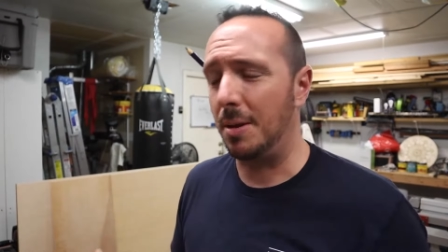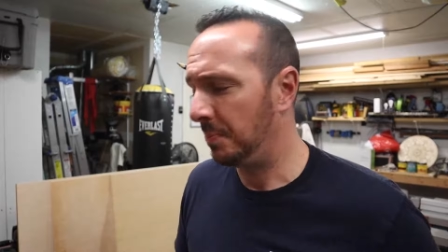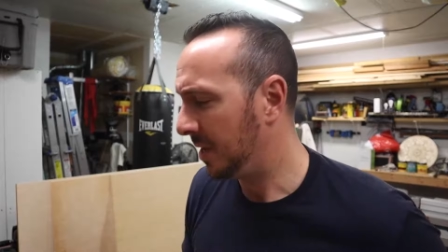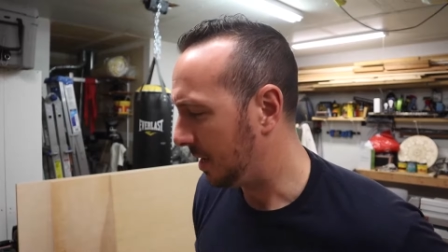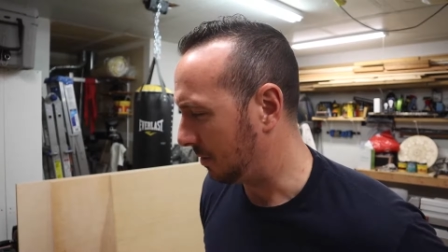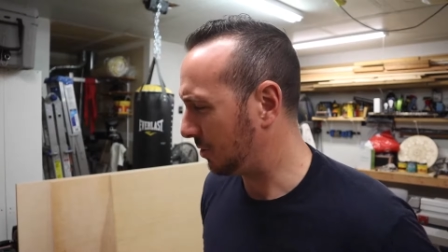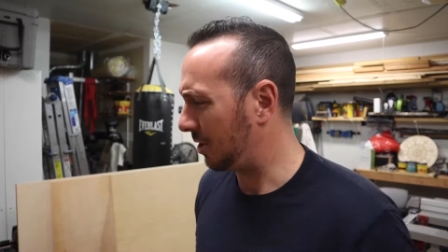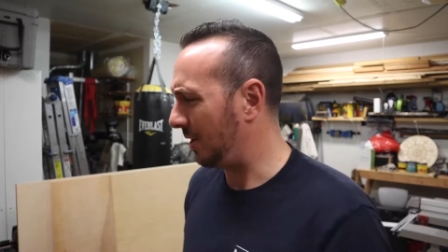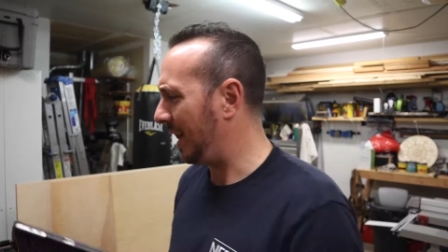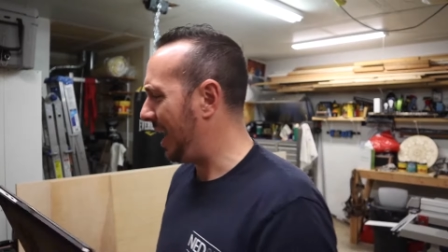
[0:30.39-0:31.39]
I was
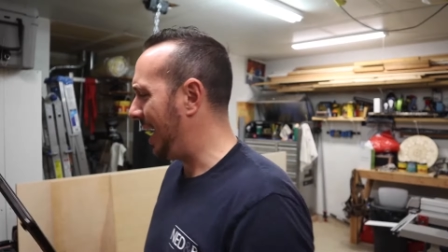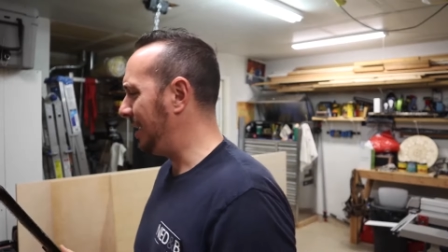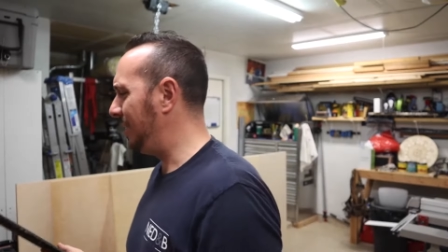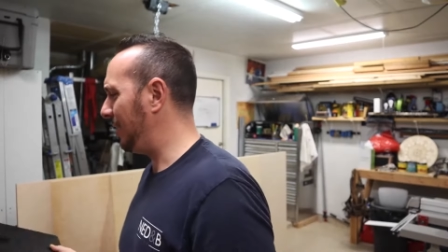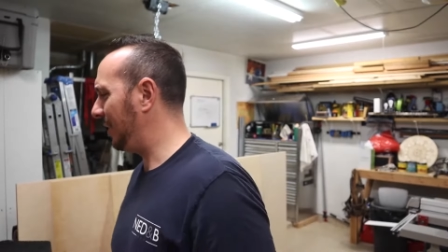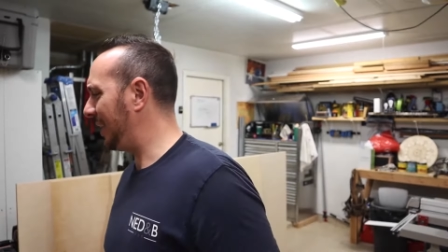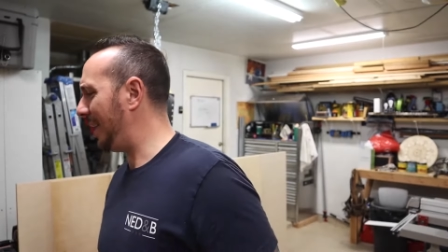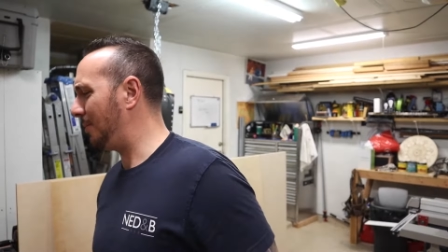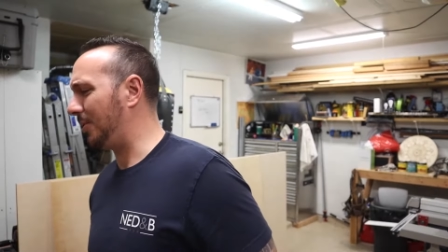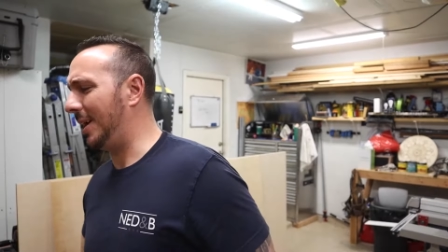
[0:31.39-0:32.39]
looking online. You can
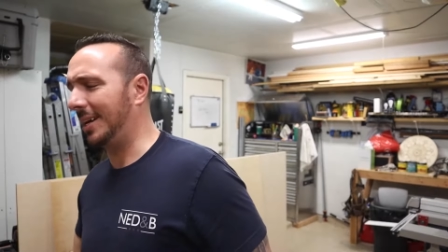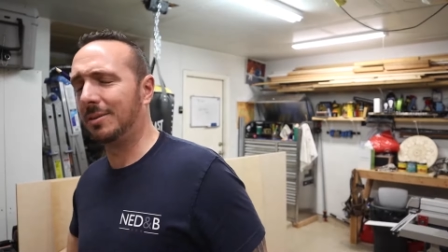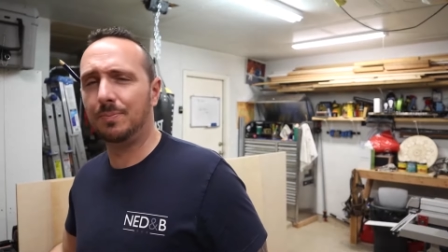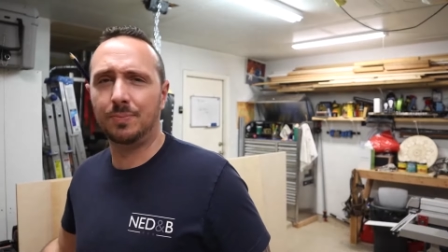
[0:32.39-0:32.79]
get them for like,